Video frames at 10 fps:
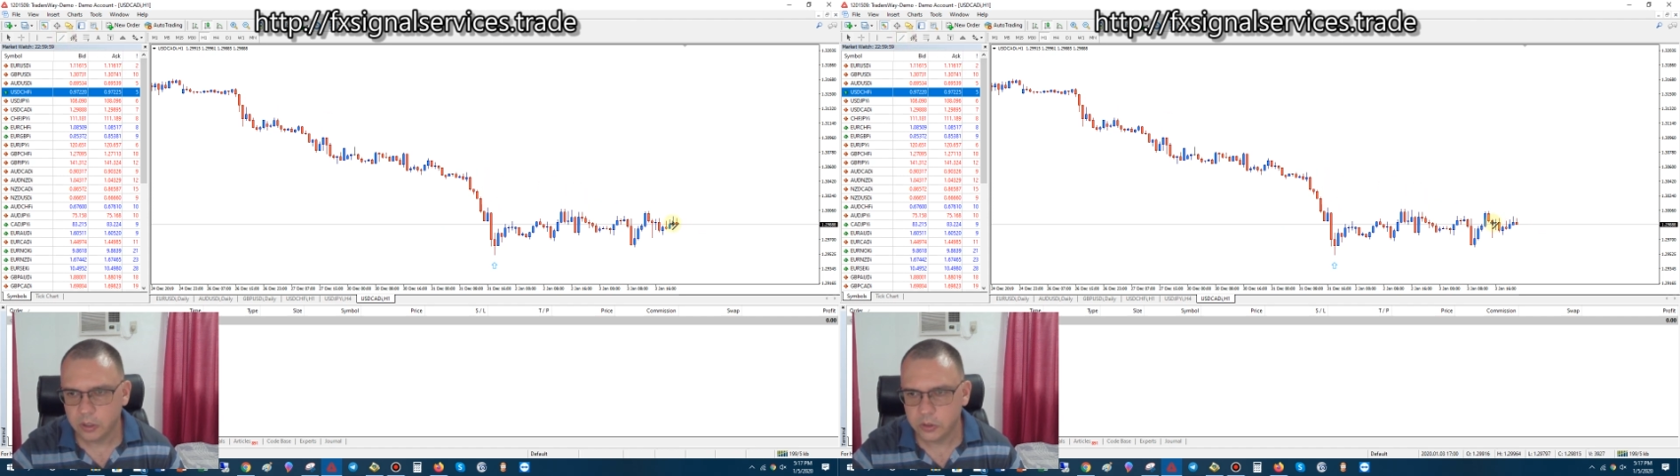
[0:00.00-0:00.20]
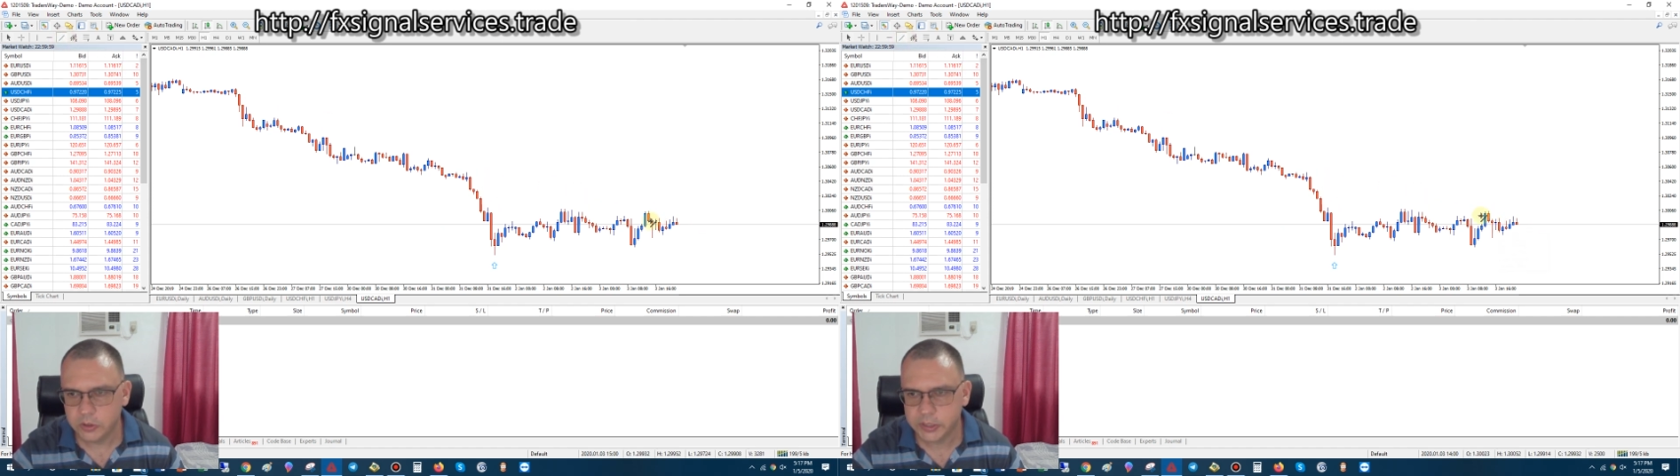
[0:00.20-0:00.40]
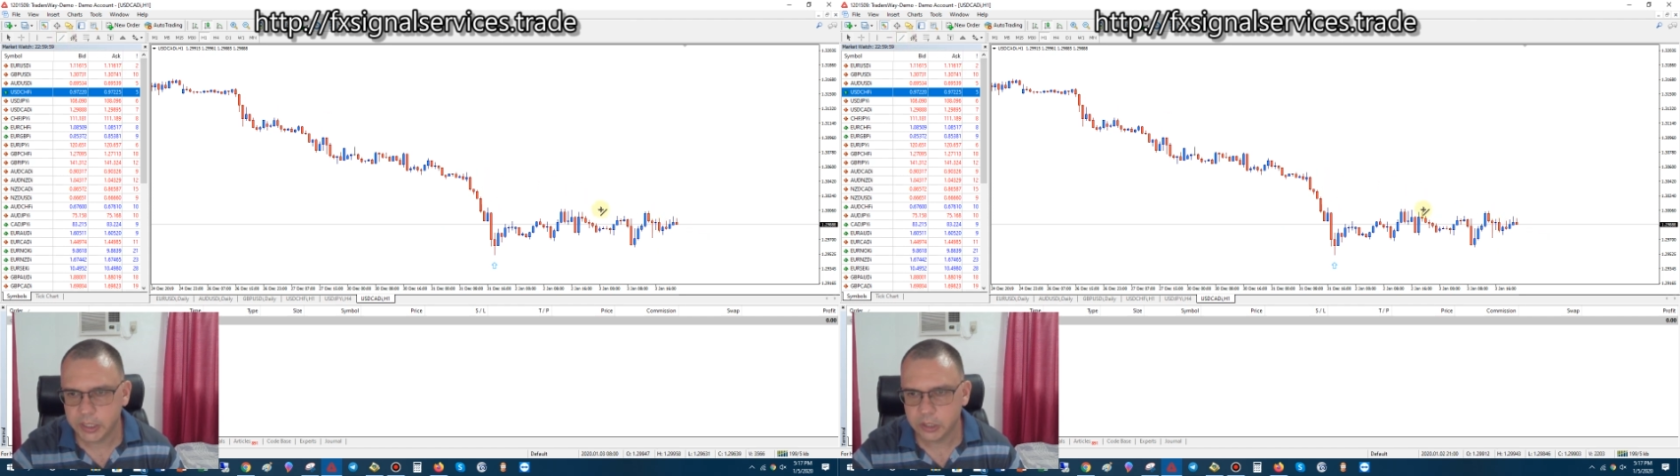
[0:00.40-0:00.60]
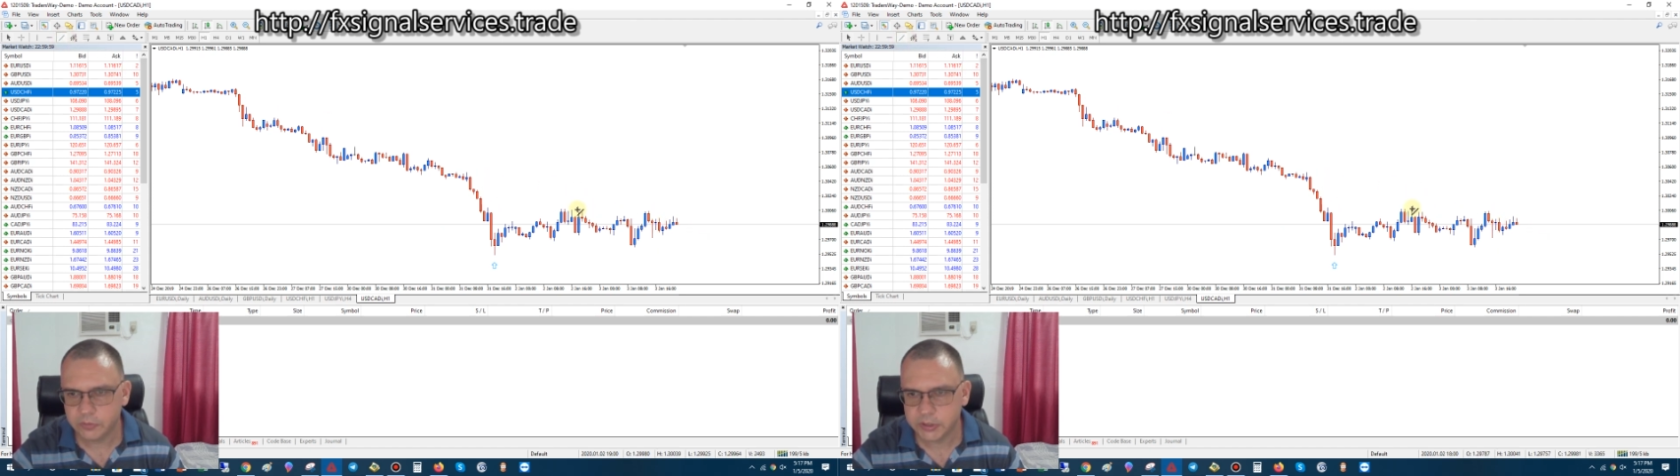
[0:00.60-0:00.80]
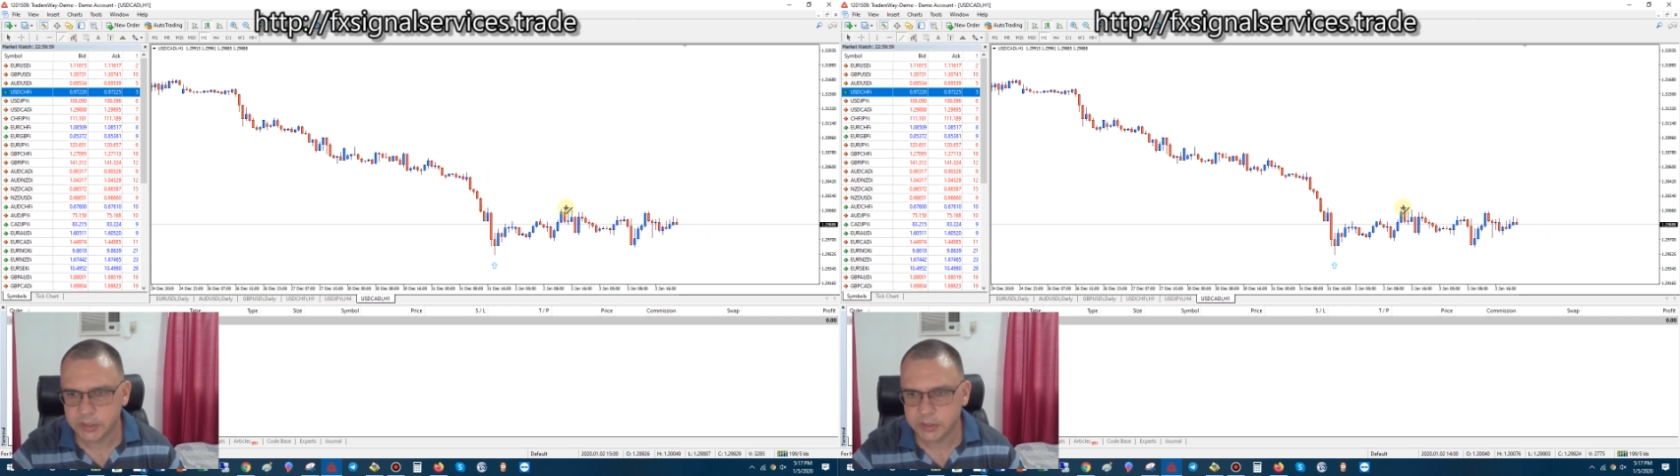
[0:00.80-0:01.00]
you see your
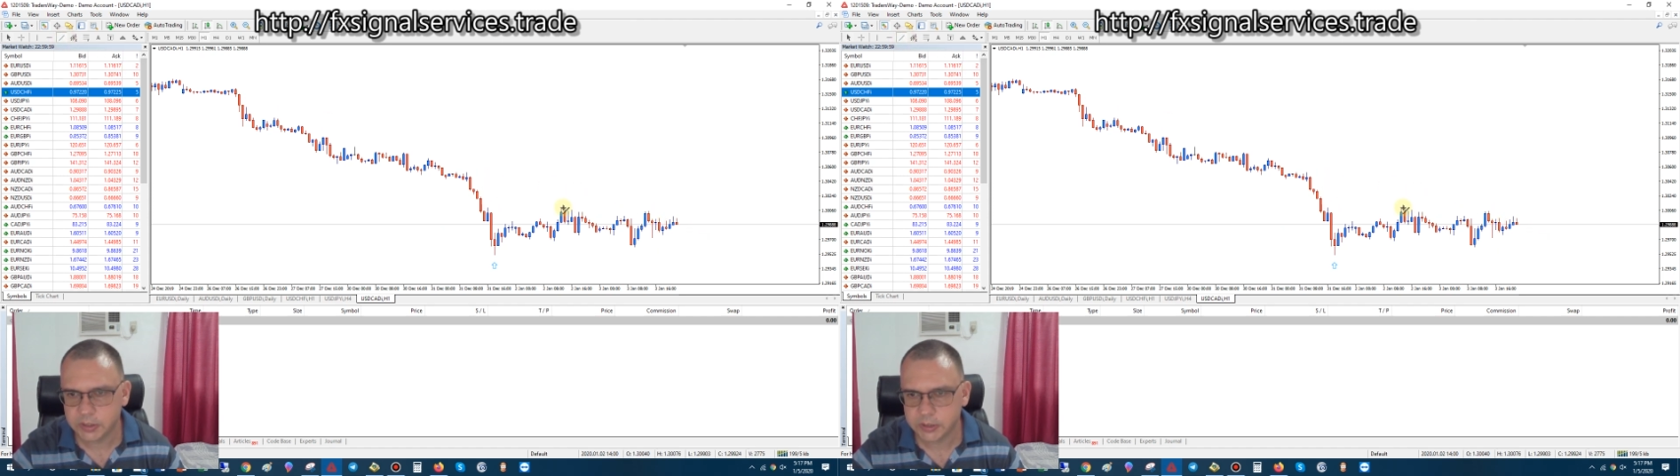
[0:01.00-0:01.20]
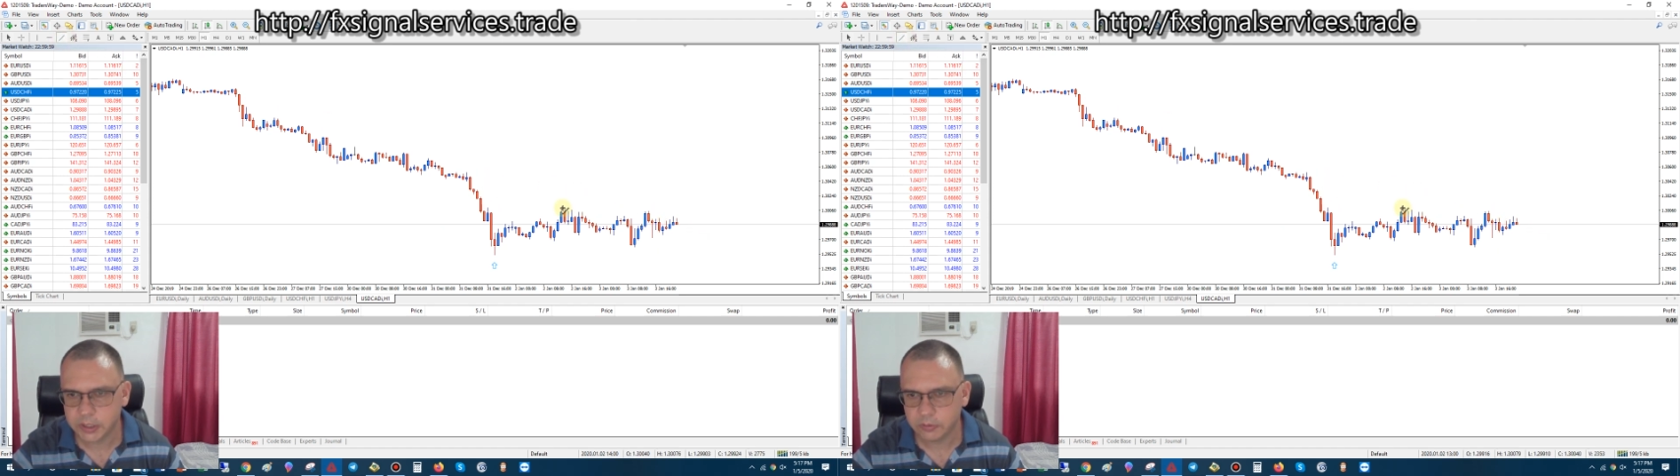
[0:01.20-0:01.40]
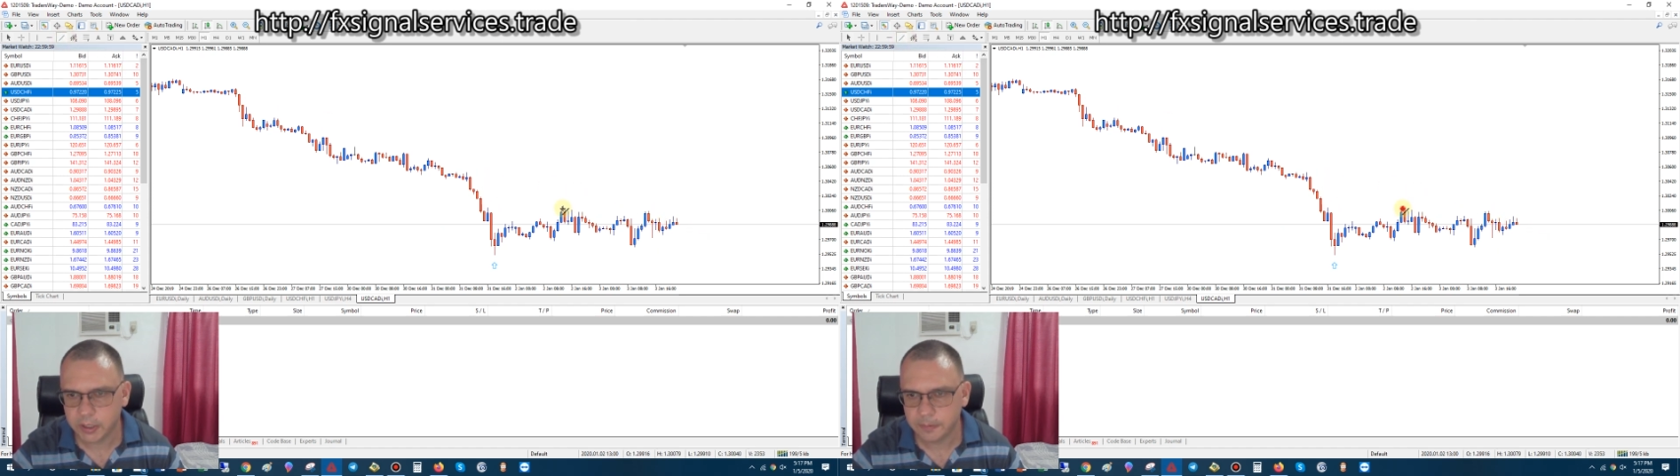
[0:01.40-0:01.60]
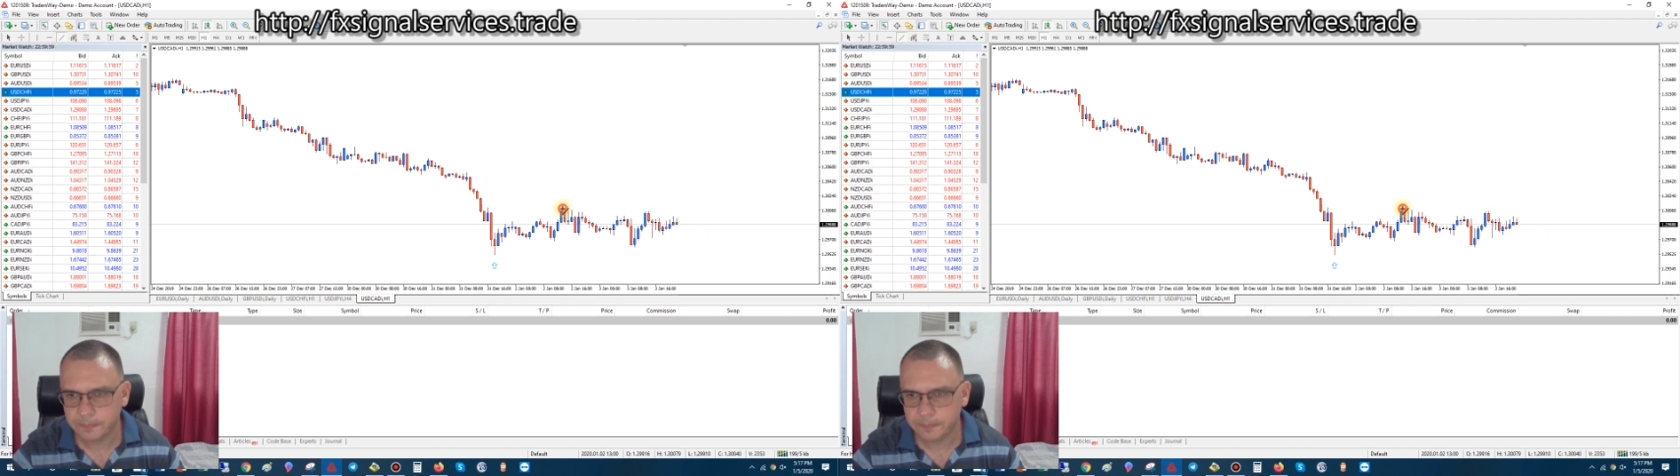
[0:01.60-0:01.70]
resistance here, right?